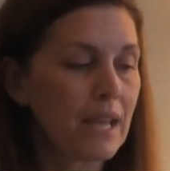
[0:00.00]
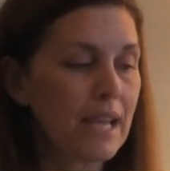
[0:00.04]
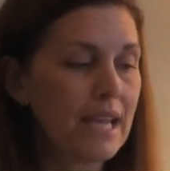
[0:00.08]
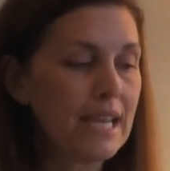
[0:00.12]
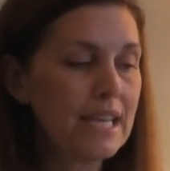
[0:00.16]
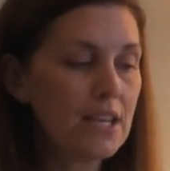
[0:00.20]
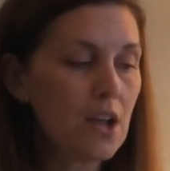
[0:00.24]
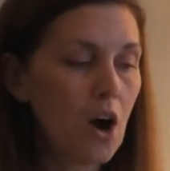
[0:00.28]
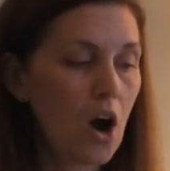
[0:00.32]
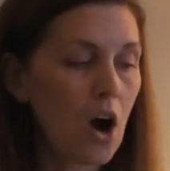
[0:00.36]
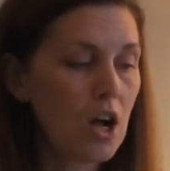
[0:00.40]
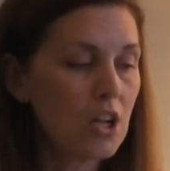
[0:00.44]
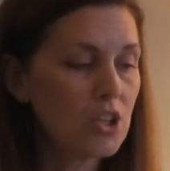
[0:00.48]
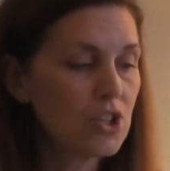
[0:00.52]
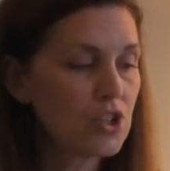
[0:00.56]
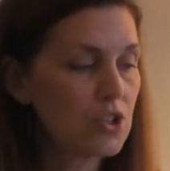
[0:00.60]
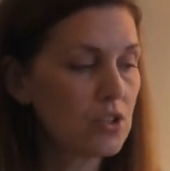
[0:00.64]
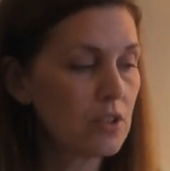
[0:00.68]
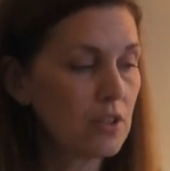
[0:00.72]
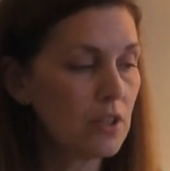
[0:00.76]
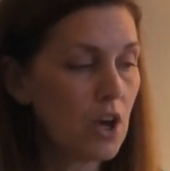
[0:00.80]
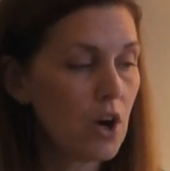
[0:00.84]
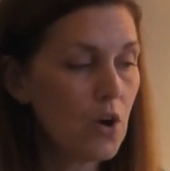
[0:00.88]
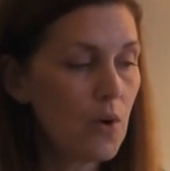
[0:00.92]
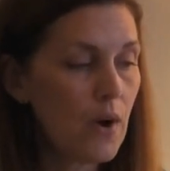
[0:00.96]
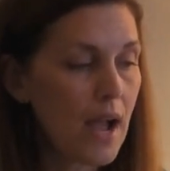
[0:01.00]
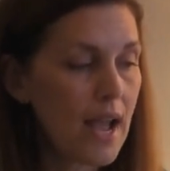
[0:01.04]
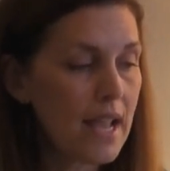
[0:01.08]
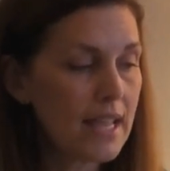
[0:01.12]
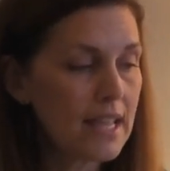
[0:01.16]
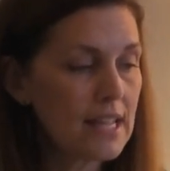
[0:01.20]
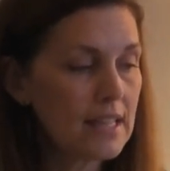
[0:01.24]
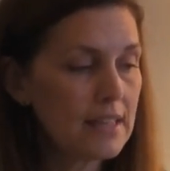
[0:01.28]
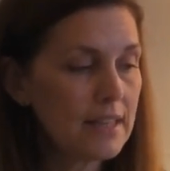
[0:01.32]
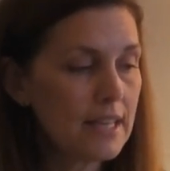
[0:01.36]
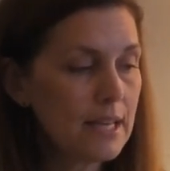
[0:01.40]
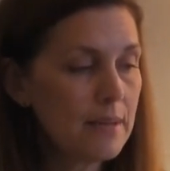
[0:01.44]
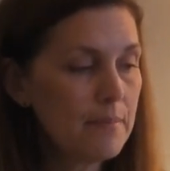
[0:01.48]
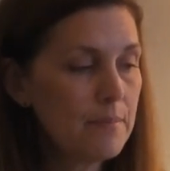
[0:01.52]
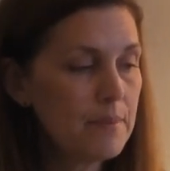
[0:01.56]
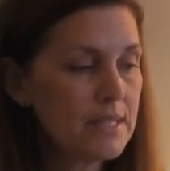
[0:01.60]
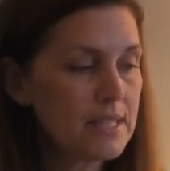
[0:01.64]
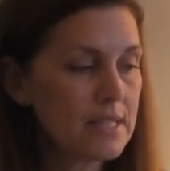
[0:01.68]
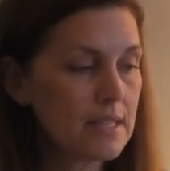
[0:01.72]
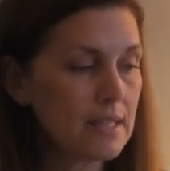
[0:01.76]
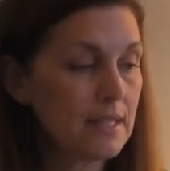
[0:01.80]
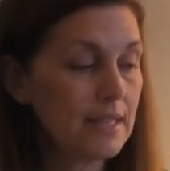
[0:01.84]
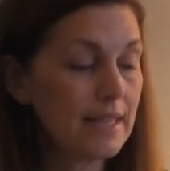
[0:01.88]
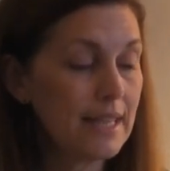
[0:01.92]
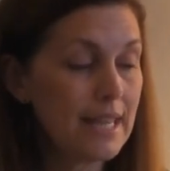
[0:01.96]
He dodged low-hanging
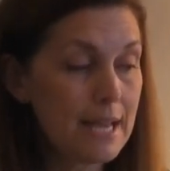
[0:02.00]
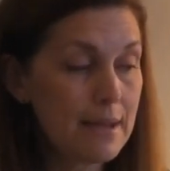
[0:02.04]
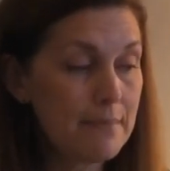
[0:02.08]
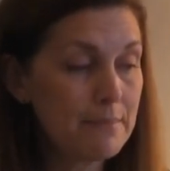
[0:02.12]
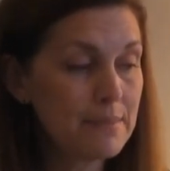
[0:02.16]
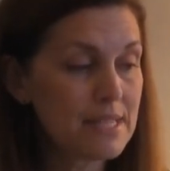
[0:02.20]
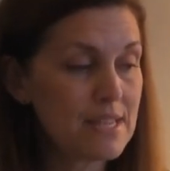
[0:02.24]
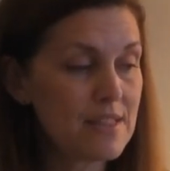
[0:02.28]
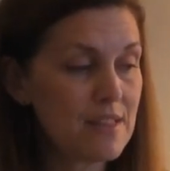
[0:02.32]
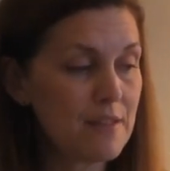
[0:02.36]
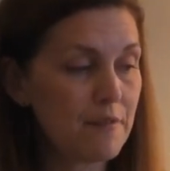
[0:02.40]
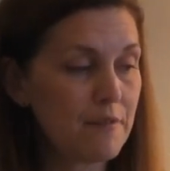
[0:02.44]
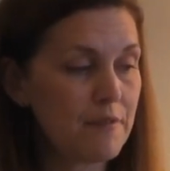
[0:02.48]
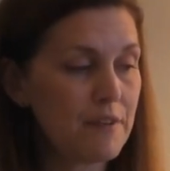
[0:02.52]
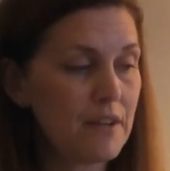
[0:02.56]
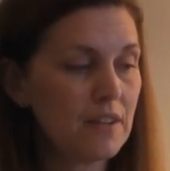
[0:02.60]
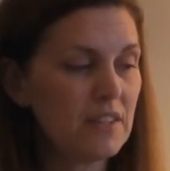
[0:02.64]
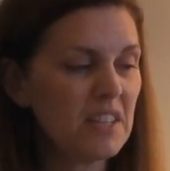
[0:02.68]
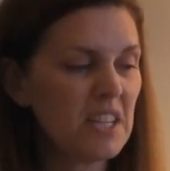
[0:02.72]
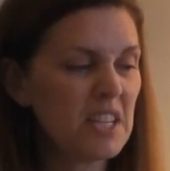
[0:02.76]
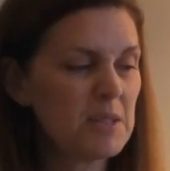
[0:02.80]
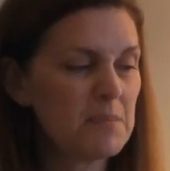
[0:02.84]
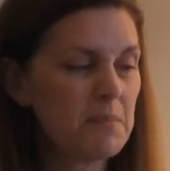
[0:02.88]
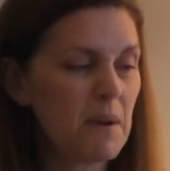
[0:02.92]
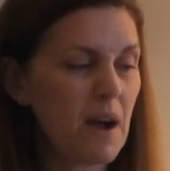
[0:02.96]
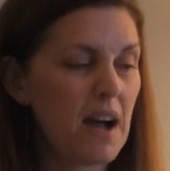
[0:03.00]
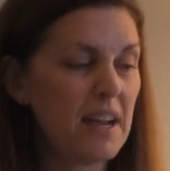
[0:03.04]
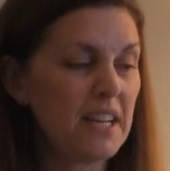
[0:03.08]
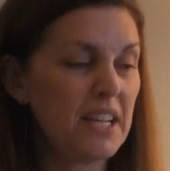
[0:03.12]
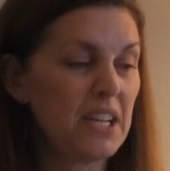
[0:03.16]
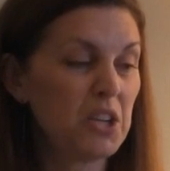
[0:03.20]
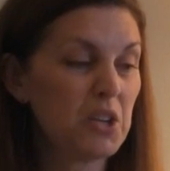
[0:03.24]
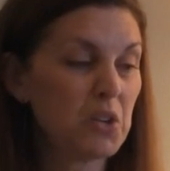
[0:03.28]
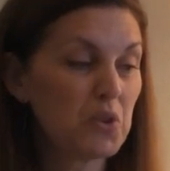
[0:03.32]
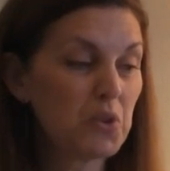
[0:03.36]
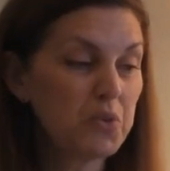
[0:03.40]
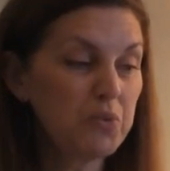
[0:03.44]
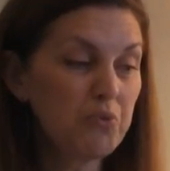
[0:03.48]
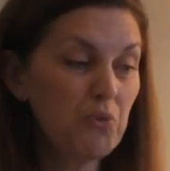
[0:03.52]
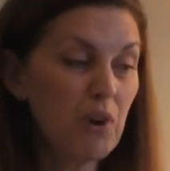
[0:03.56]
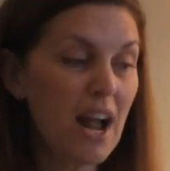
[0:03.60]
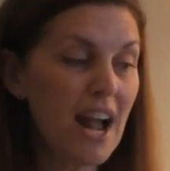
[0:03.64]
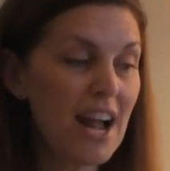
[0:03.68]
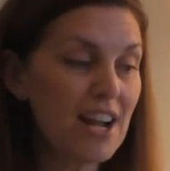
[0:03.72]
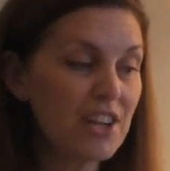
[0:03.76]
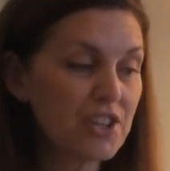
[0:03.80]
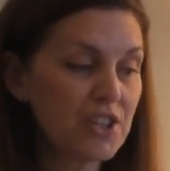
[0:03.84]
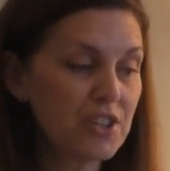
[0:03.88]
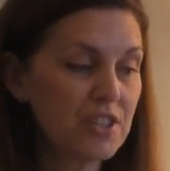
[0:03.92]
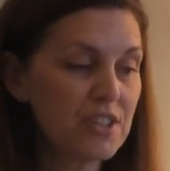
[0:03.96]
limbs and then felt his body
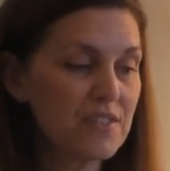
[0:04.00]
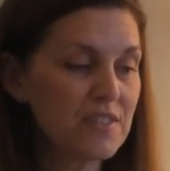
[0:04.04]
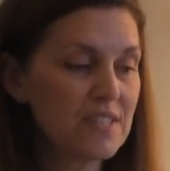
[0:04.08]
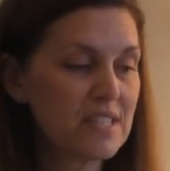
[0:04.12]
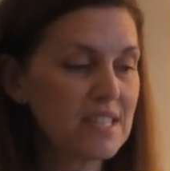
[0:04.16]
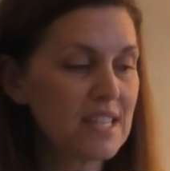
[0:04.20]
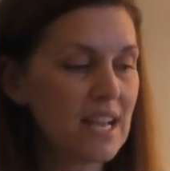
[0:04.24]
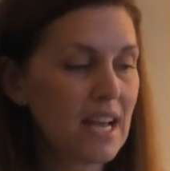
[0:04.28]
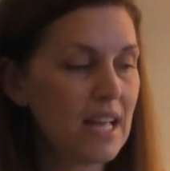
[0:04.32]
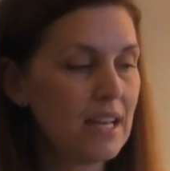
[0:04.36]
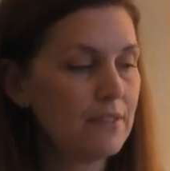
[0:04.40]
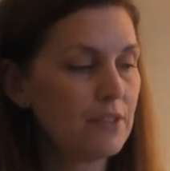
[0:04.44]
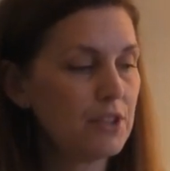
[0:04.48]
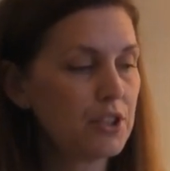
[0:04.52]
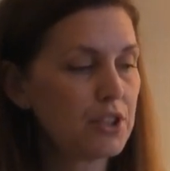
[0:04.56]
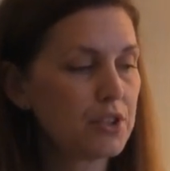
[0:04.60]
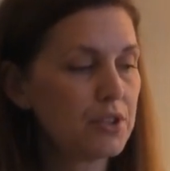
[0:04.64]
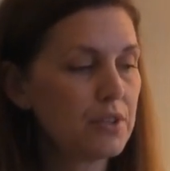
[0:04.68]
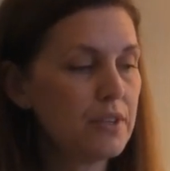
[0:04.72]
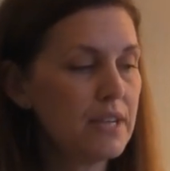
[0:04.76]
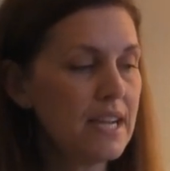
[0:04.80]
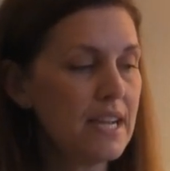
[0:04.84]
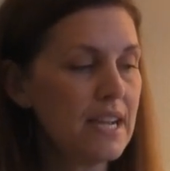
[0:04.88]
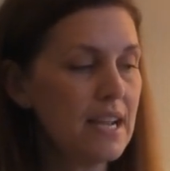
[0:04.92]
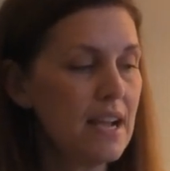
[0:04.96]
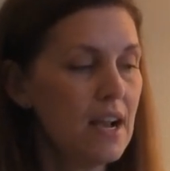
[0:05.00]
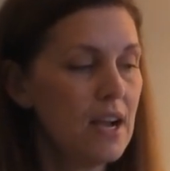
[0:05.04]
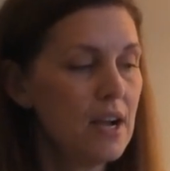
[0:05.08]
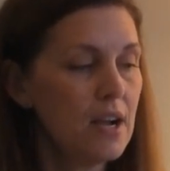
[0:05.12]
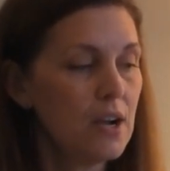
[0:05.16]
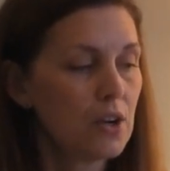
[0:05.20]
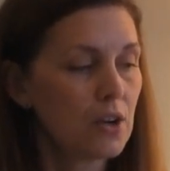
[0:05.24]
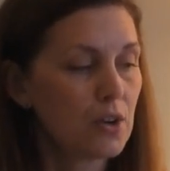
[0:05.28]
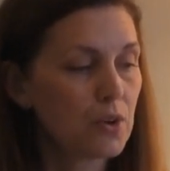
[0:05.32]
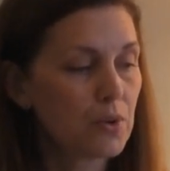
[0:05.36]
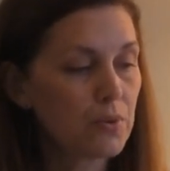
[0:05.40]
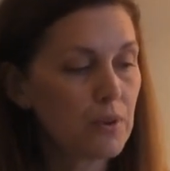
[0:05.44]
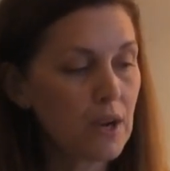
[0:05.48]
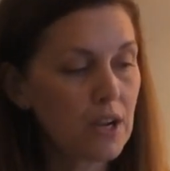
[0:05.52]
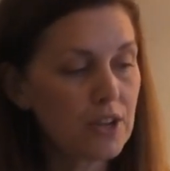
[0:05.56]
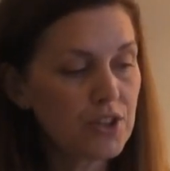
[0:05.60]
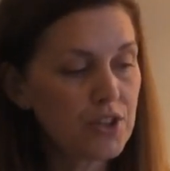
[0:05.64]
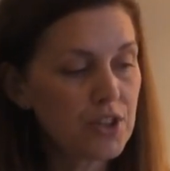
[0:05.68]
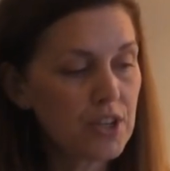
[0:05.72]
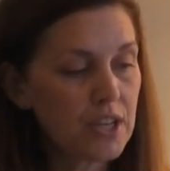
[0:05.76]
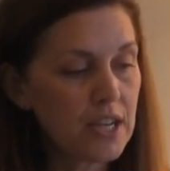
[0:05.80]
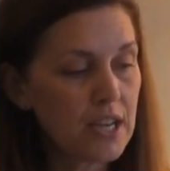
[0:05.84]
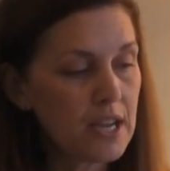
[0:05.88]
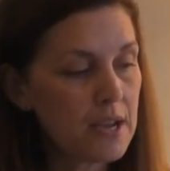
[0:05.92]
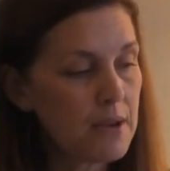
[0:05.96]
crash into the side of a tree,
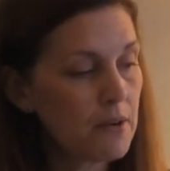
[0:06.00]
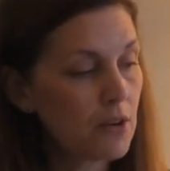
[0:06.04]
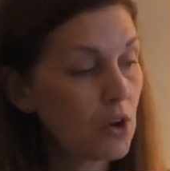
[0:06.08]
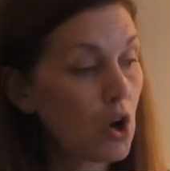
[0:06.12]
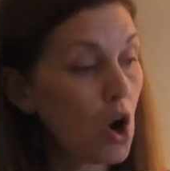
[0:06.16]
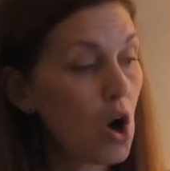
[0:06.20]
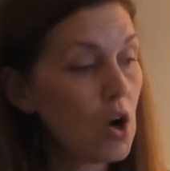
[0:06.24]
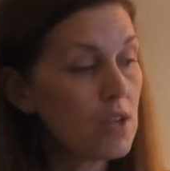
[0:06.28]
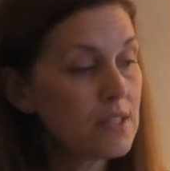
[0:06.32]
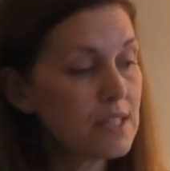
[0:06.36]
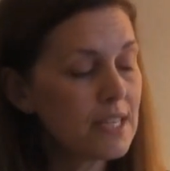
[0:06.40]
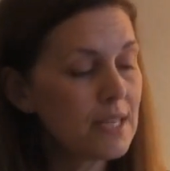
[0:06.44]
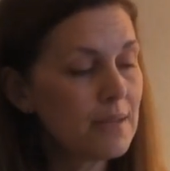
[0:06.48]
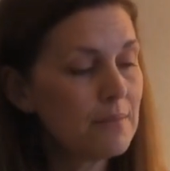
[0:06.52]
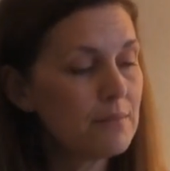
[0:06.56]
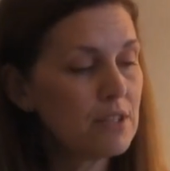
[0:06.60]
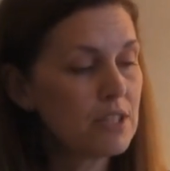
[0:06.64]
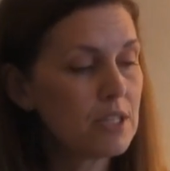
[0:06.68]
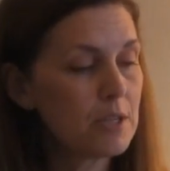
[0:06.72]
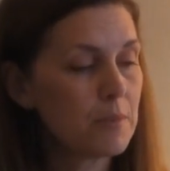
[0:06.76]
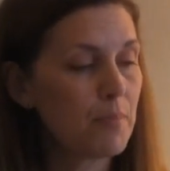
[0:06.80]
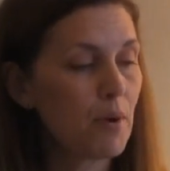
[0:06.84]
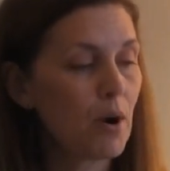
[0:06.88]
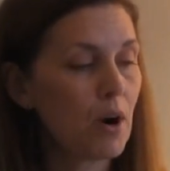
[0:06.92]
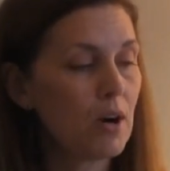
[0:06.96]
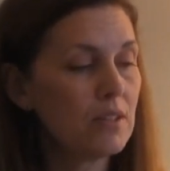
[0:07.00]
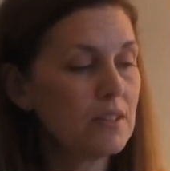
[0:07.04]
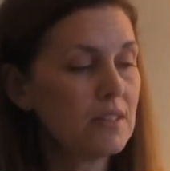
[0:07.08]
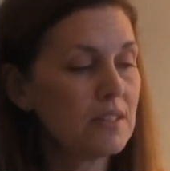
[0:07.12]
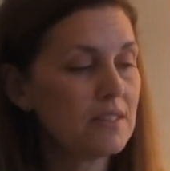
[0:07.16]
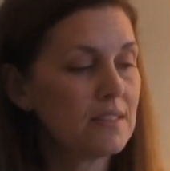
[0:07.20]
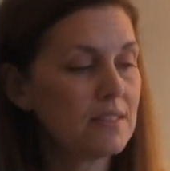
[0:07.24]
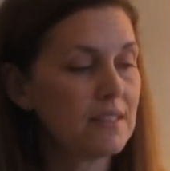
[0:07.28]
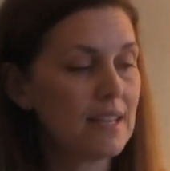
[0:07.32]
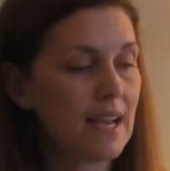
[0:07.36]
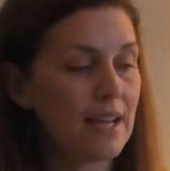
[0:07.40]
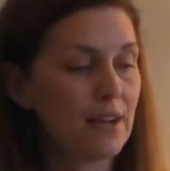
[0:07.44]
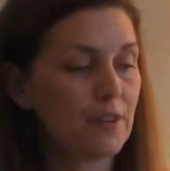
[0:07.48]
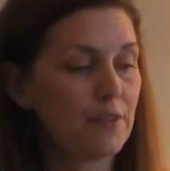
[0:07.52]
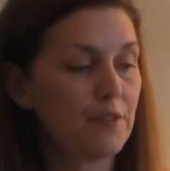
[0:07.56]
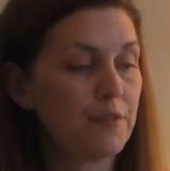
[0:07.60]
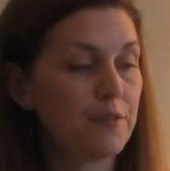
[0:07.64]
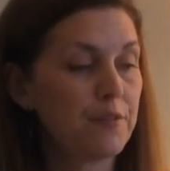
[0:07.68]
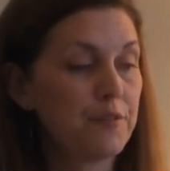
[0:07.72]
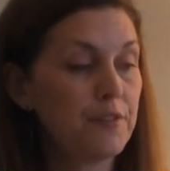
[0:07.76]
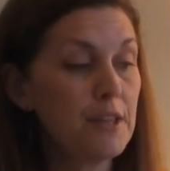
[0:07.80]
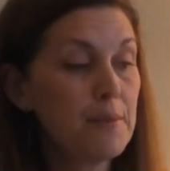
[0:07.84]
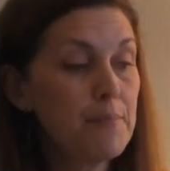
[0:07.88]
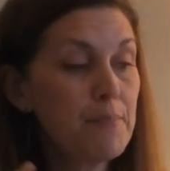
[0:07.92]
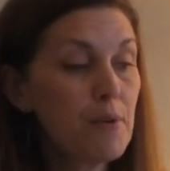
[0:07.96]
crushing him, causing him to depart the saddle,
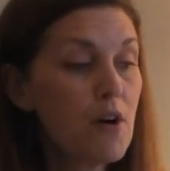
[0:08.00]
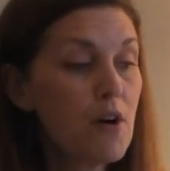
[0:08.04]
flip